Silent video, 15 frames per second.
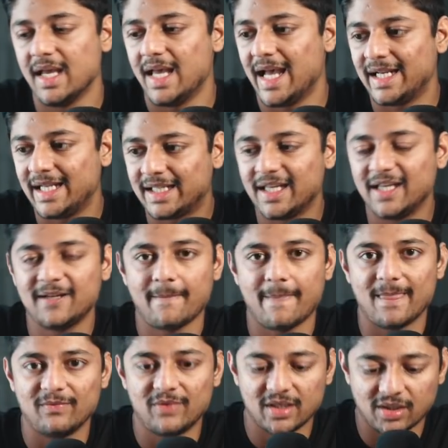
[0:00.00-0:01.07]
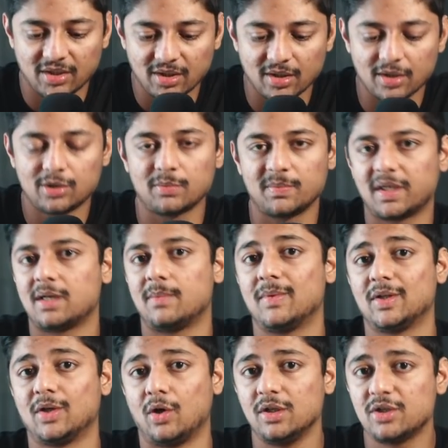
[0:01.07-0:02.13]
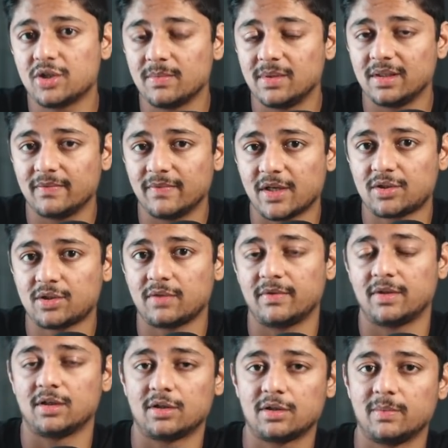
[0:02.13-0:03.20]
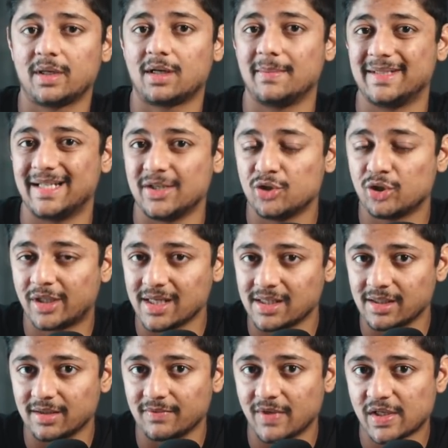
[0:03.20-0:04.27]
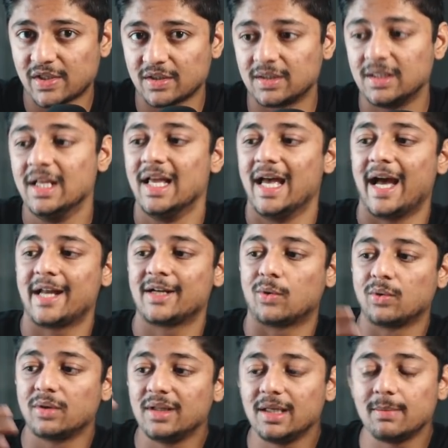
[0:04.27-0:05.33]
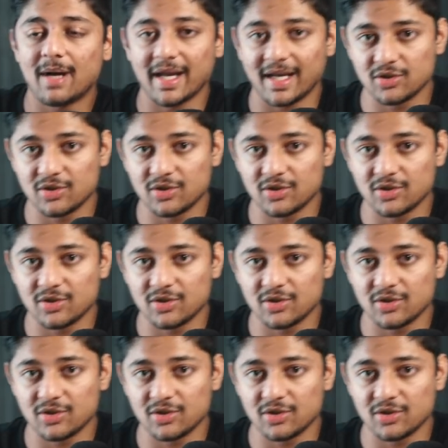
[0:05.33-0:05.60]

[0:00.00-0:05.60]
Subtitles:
And again, we're here to become a knowledgeable investor. We're here to become an educated investor. And only by